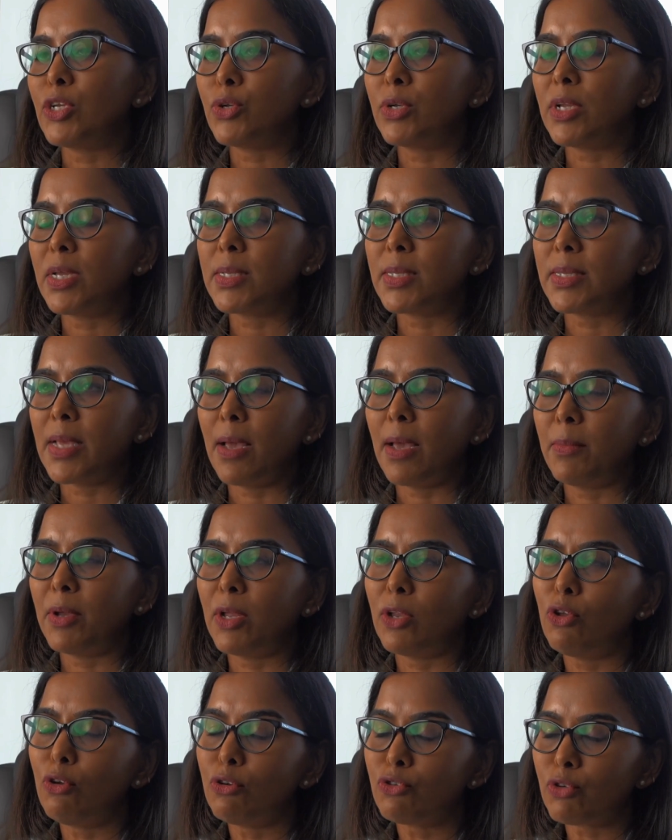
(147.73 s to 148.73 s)
should
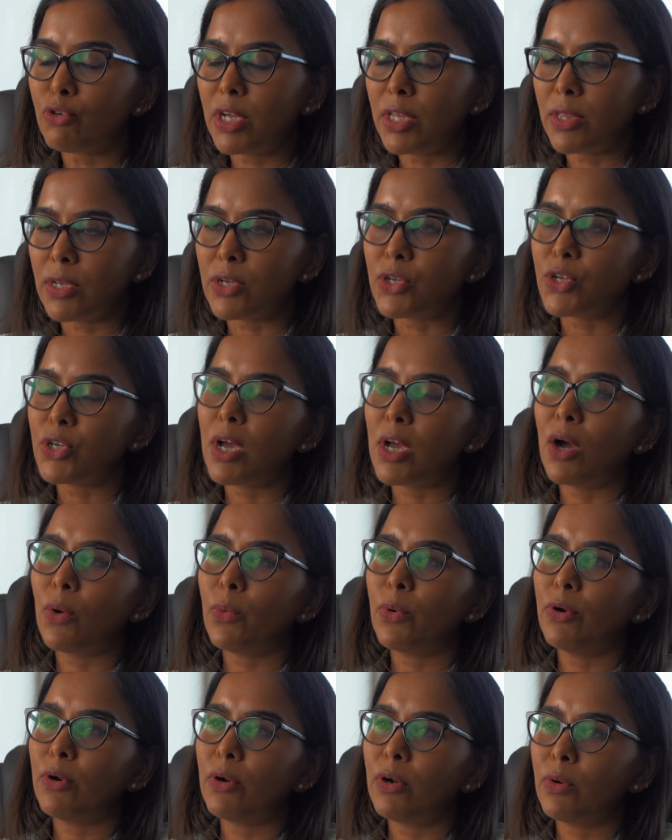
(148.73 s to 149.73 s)
examine usually in the
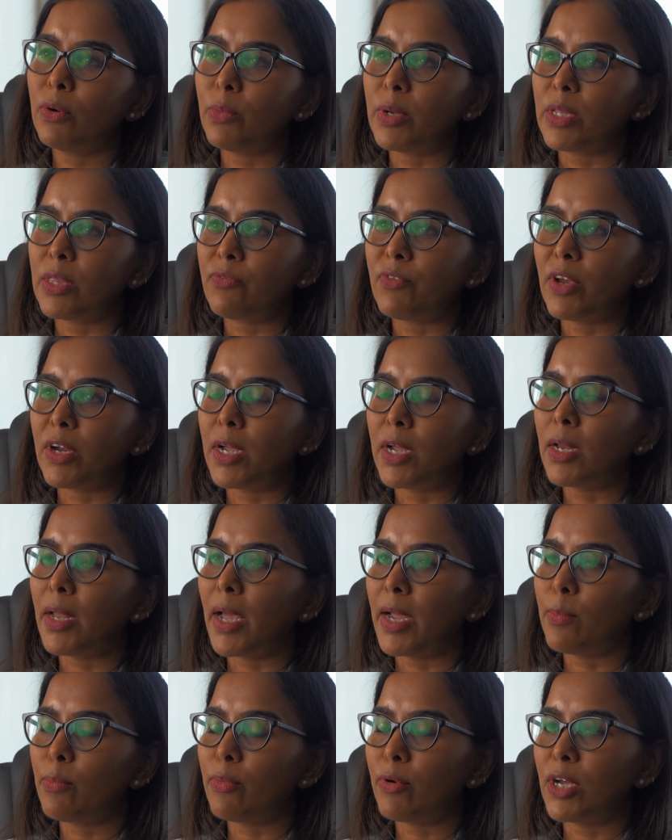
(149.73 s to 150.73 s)
shower with very
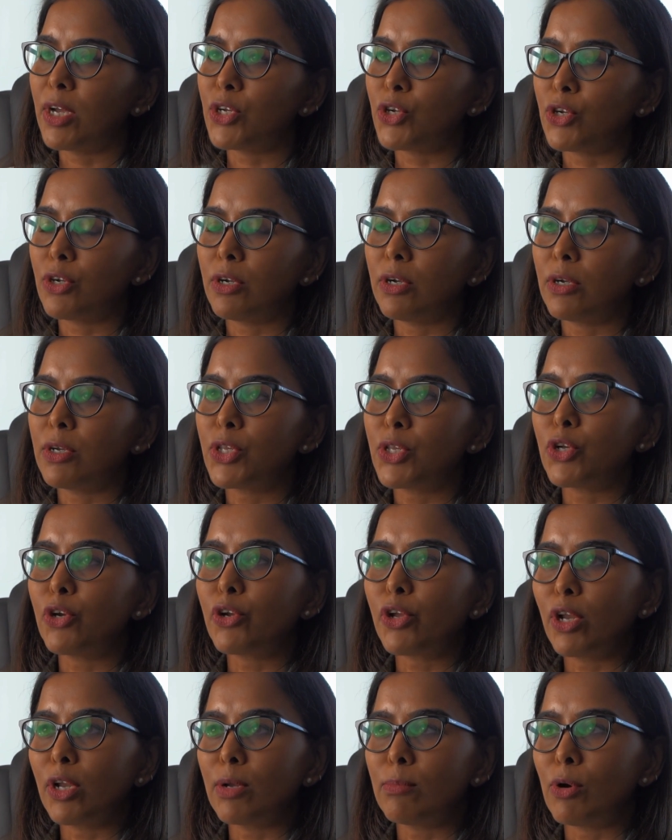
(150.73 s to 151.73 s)
light pressure,
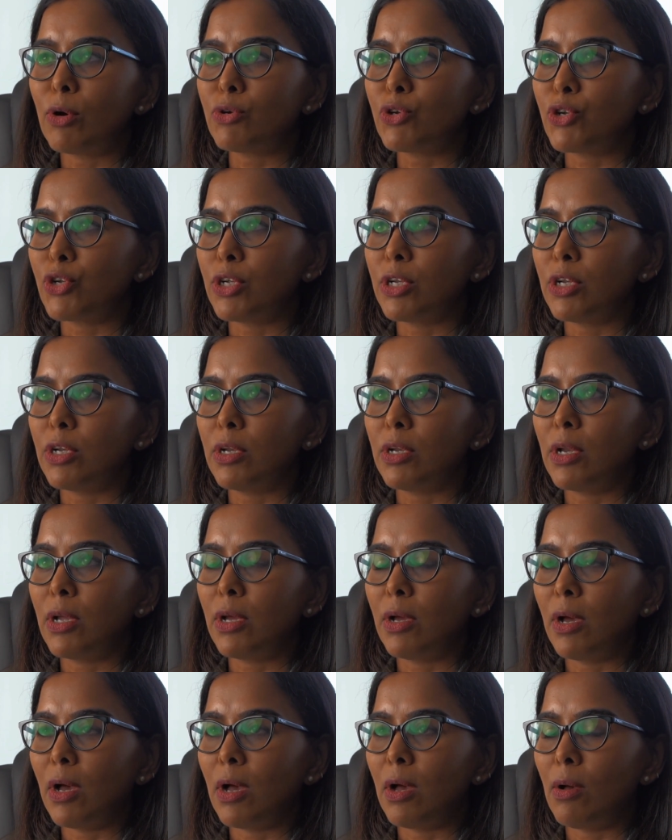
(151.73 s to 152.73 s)
circular motion
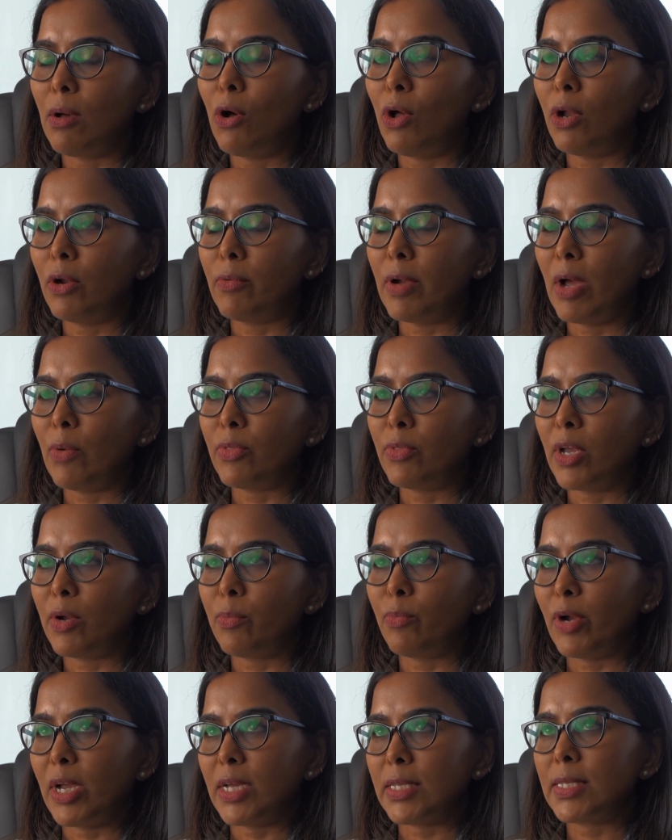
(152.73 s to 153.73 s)
all around
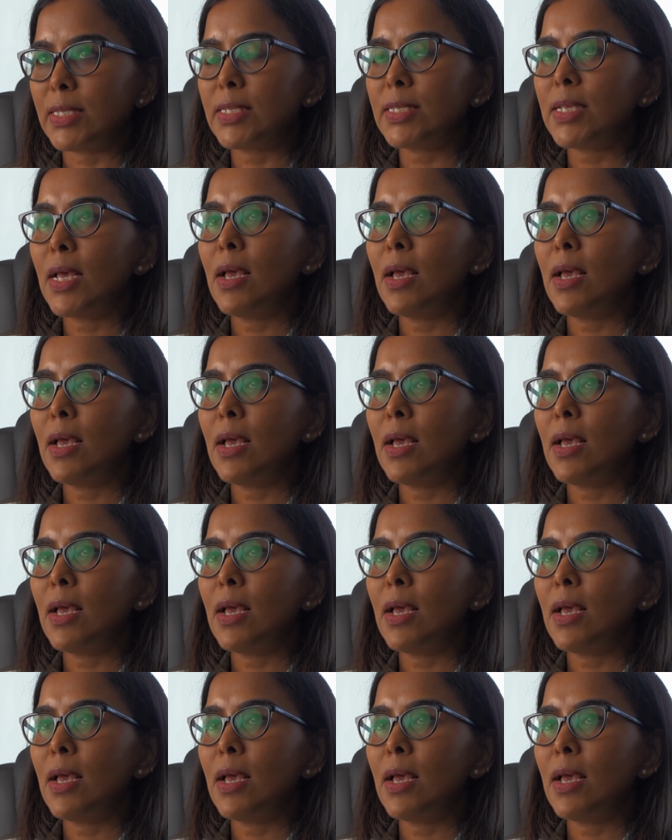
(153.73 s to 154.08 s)
their breasts.